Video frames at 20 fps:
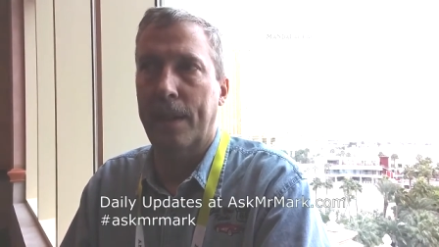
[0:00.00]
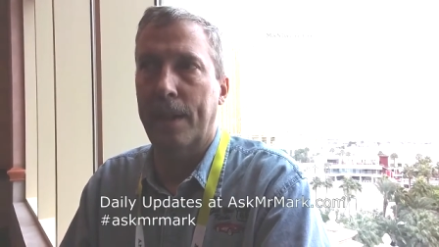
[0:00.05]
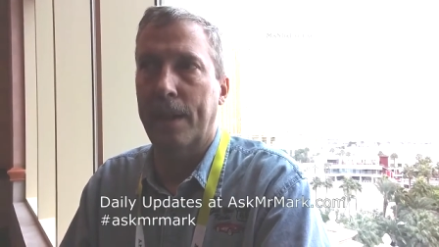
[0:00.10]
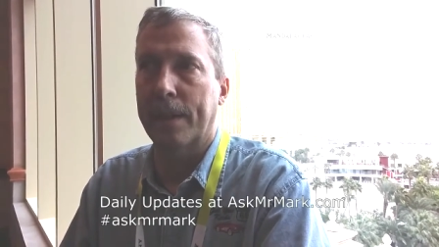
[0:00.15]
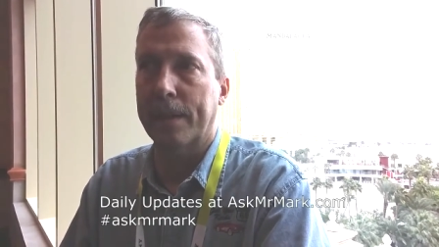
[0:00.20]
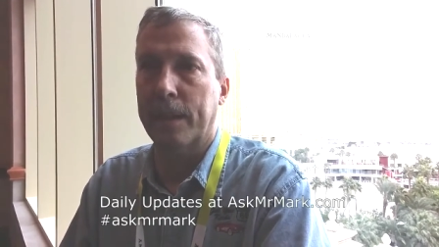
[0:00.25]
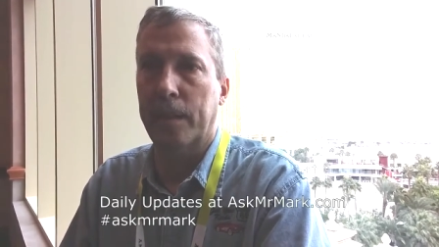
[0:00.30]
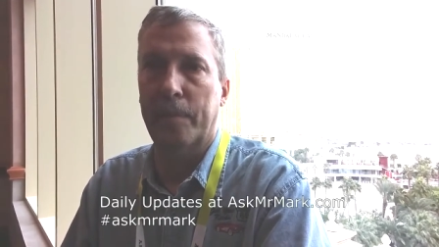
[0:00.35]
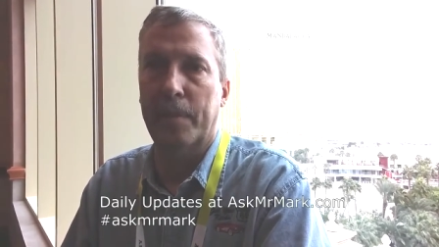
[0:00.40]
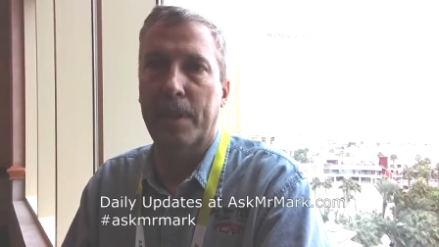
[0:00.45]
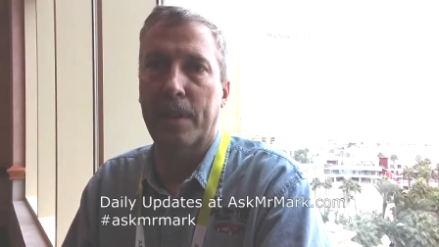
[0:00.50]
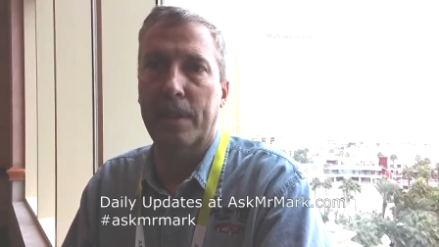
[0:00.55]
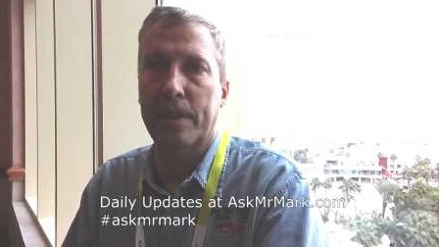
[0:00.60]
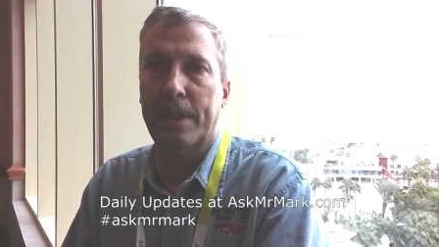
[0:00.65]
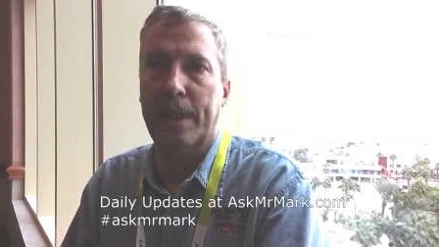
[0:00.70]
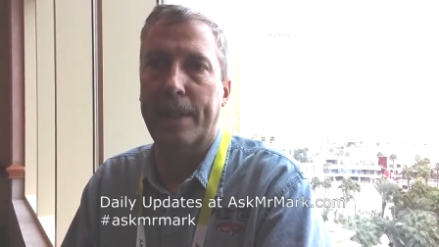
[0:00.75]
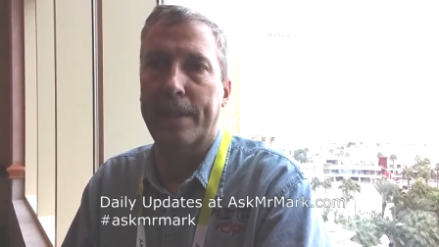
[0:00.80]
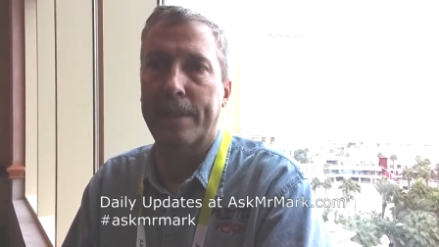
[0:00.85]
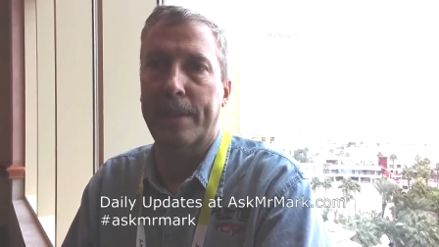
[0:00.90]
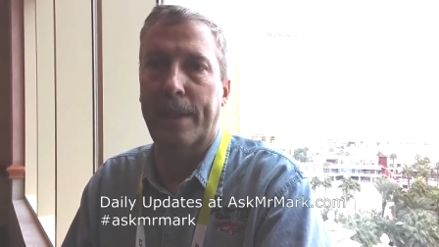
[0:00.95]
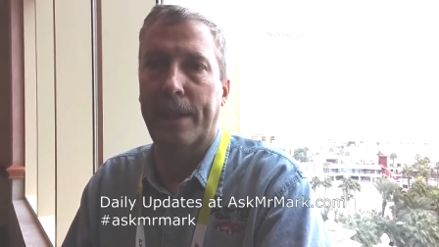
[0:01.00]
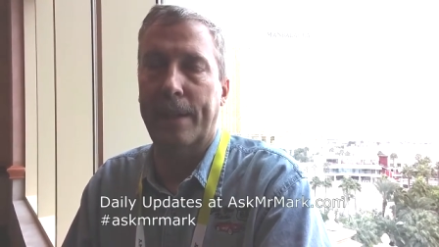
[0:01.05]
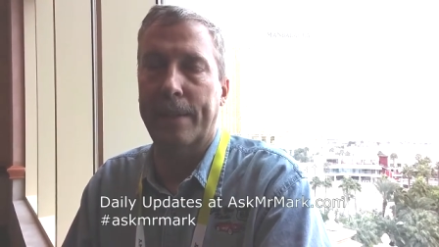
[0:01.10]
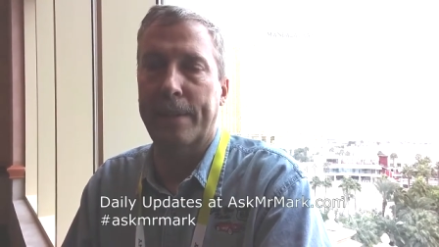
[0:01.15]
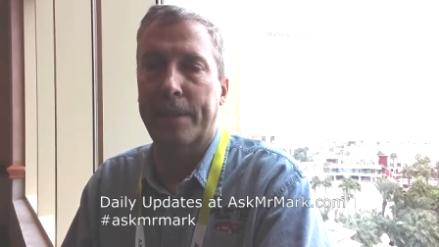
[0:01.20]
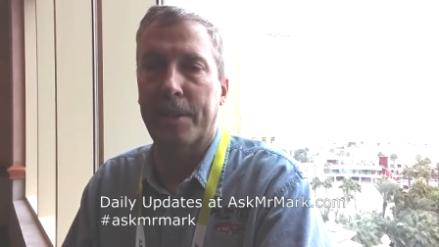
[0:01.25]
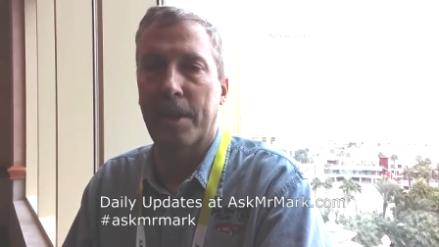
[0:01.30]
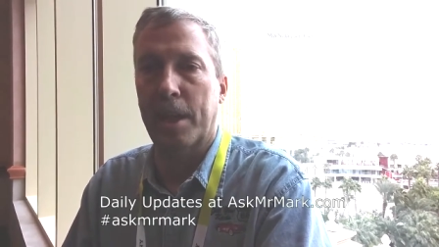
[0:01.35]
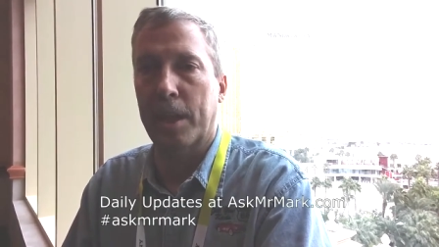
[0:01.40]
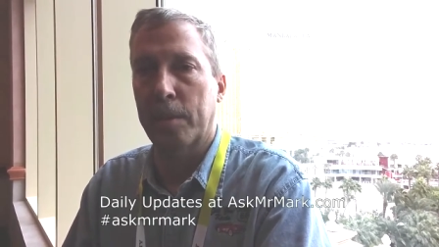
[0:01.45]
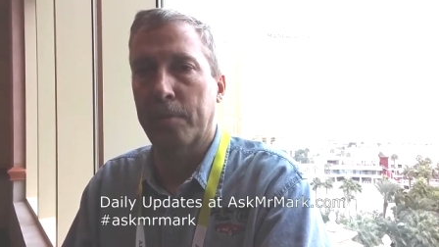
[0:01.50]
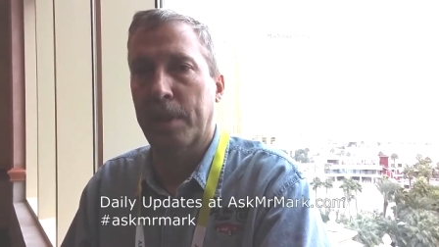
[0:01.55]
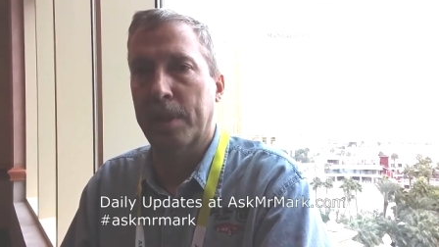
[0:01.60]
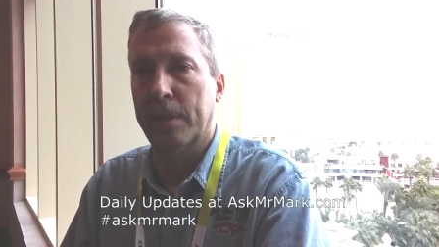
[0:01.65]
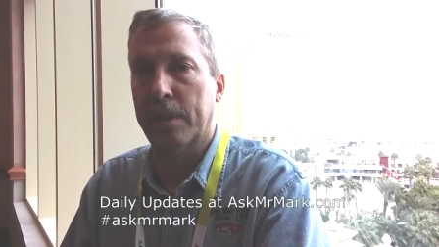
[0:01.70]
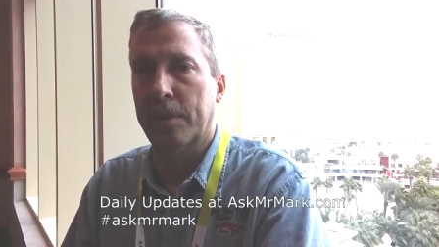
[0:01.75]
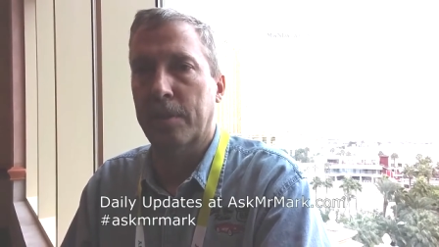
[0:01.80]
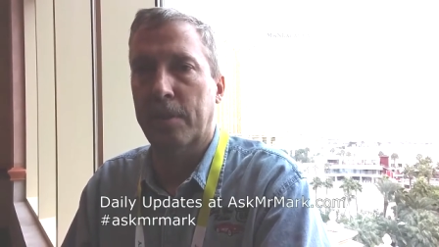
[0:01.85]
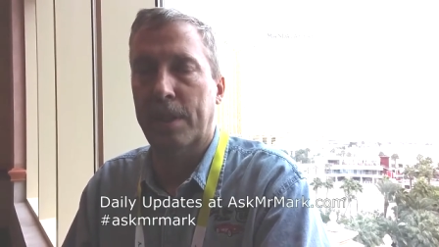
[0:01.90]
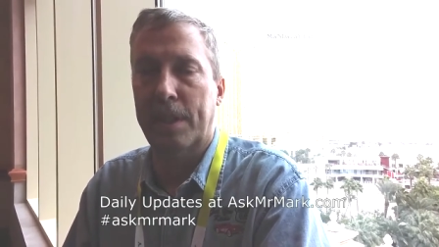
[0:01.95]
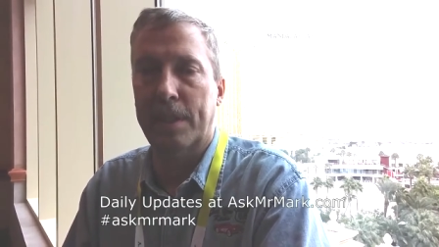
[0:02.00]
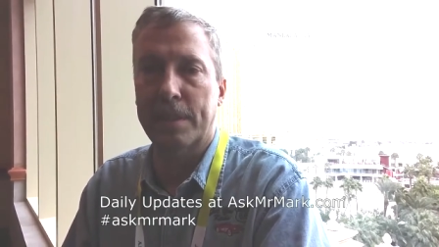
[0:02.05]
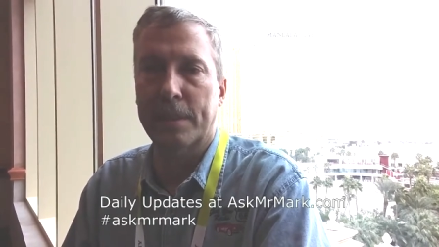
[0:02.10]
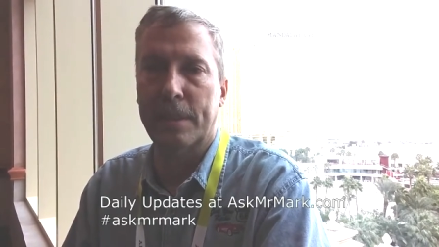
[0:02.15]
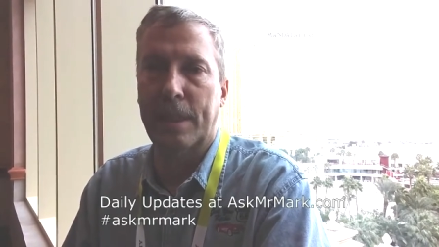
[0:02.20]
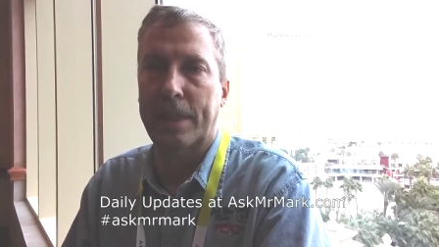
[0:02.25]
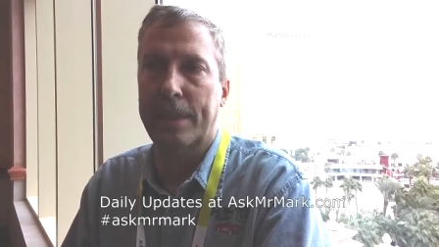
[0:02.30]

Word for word: uh, come in. They and they talk about the trends.